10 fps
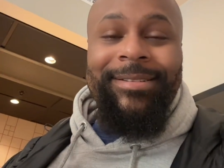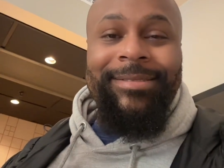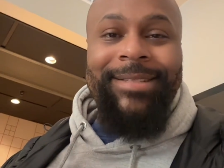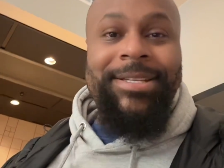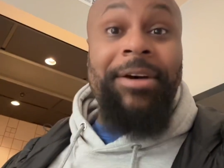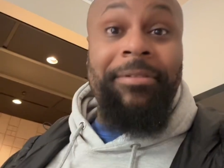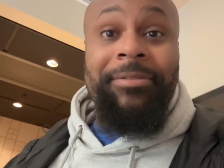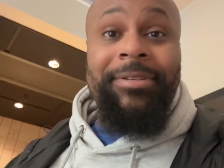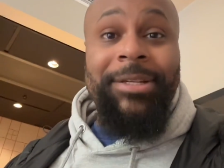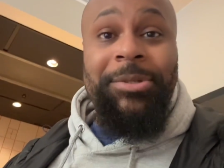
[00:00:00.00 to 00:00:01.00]

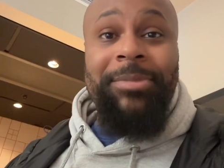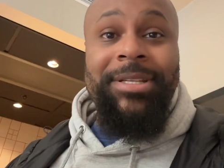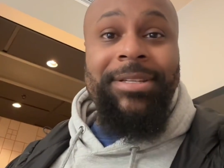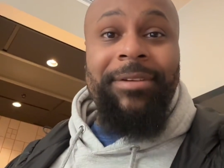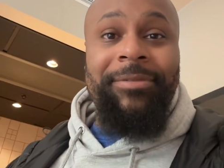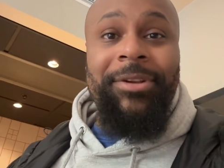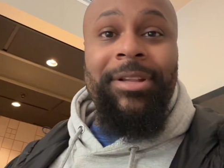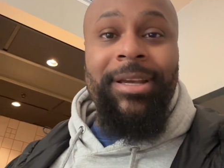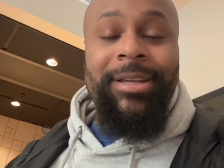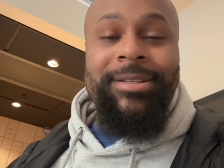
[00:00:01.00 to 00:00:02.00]
stuff, like too much stuff for your
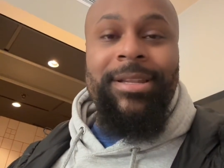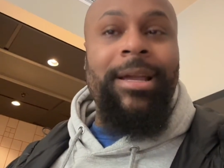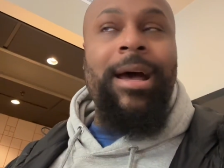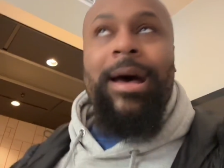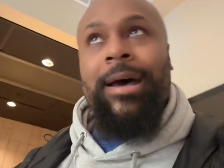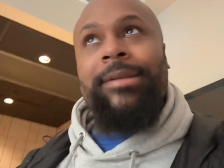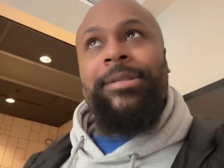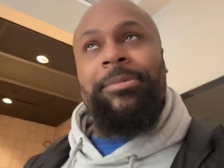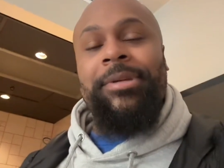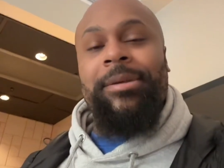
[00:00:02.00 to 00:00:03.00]
luggage, like I
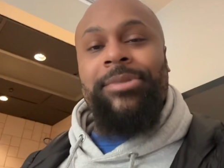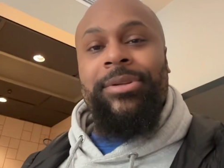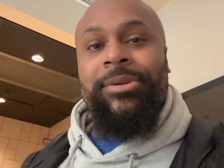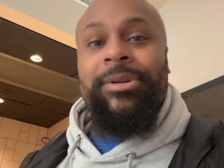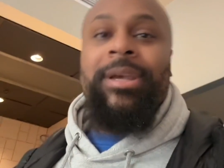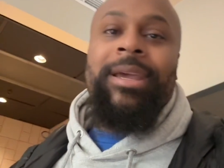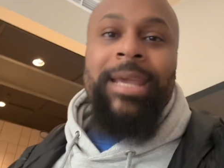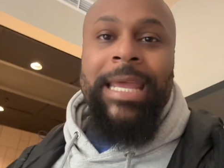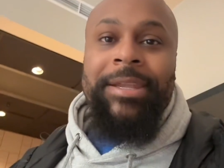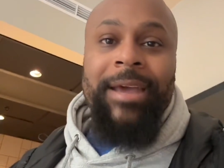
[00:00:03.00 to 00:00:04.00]
sometimes do,
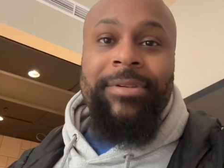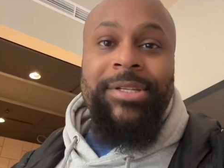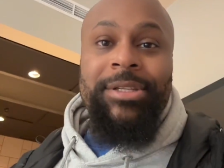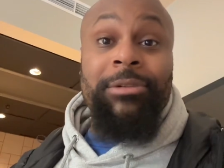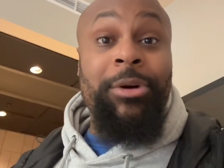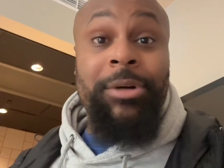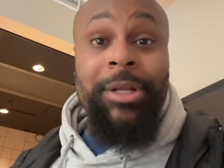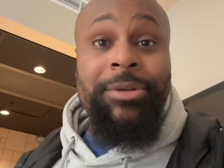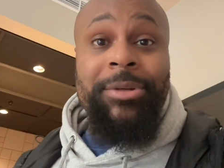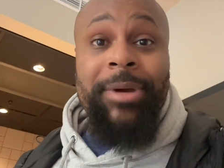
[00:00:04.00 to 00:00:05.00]
and you have to just throw
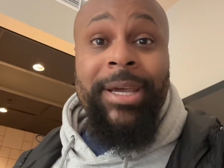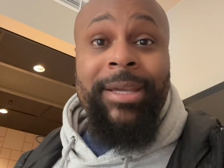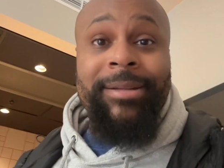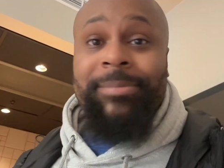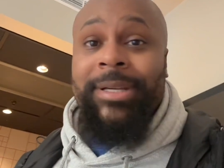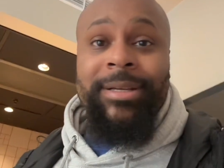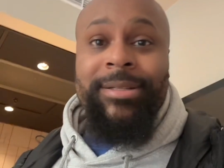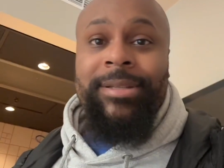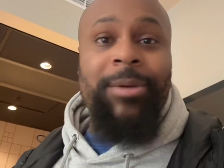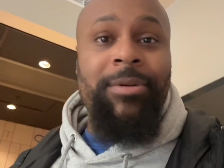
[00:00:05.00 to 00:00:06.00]
clothes away
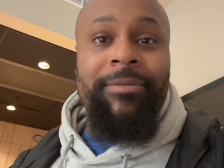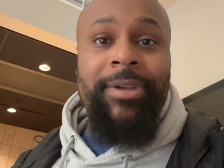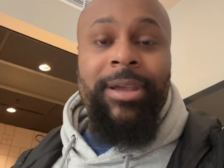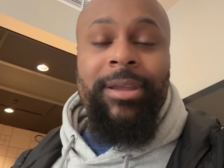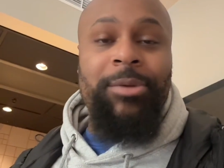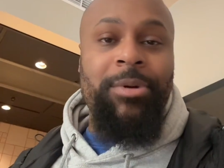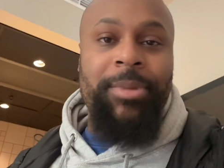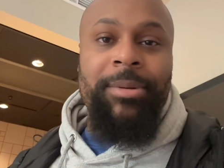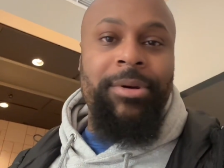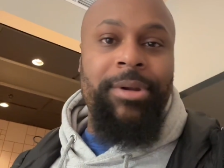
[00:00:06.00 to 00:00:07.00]
because they won't fit and you won't be
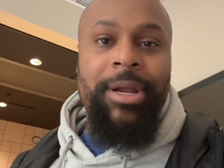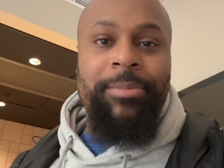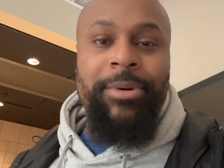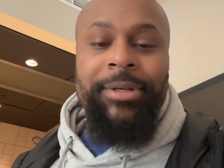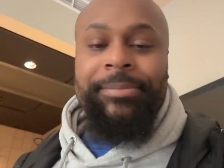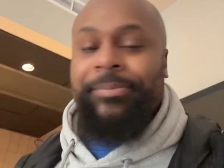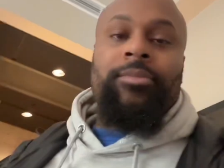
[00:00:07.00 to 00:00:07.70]
able to go to the airport.